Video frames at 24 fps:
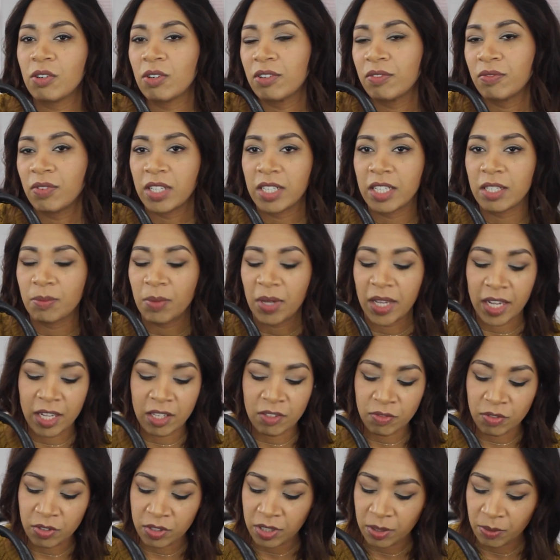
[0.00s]
or if I need my
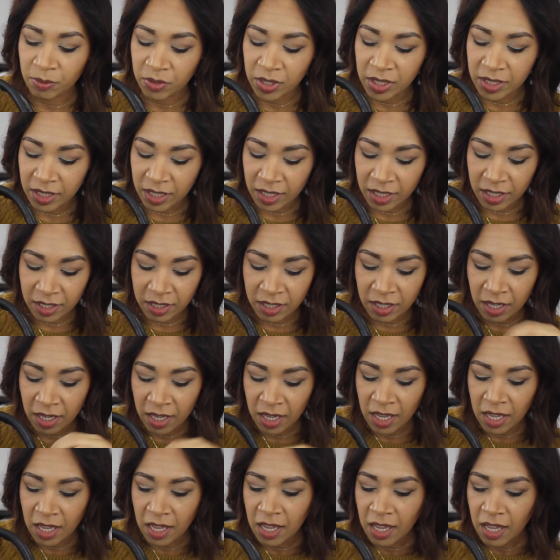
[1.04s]
hand for some reason.
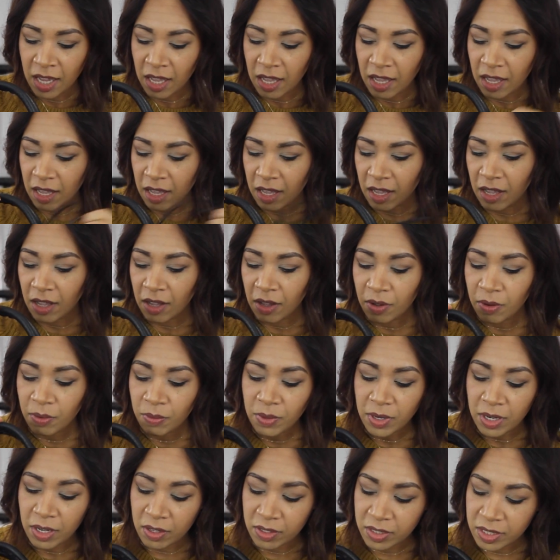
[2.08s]

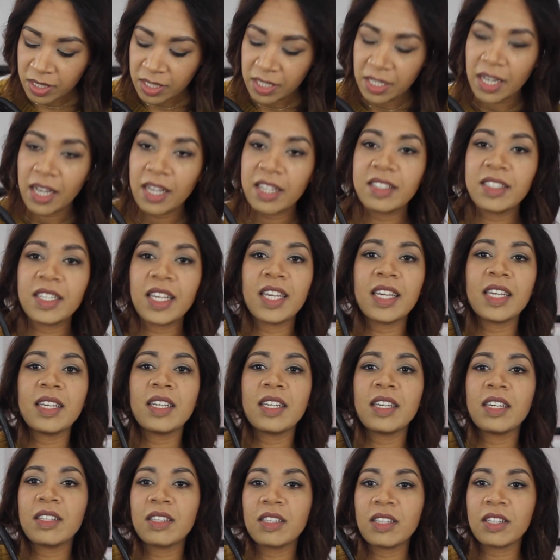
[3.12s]
What else? It has
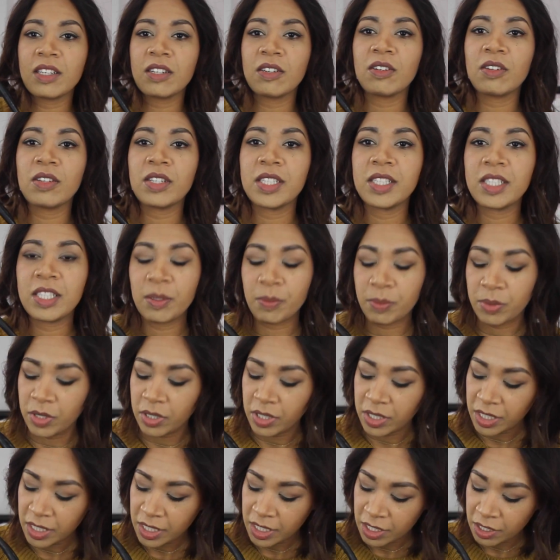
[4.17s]
a little zipper
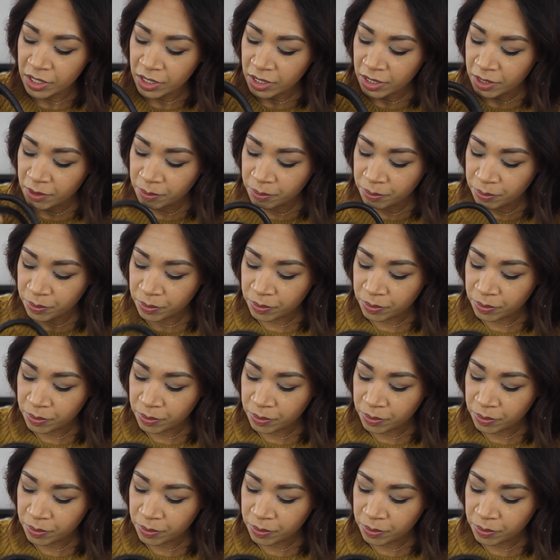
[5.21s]
here.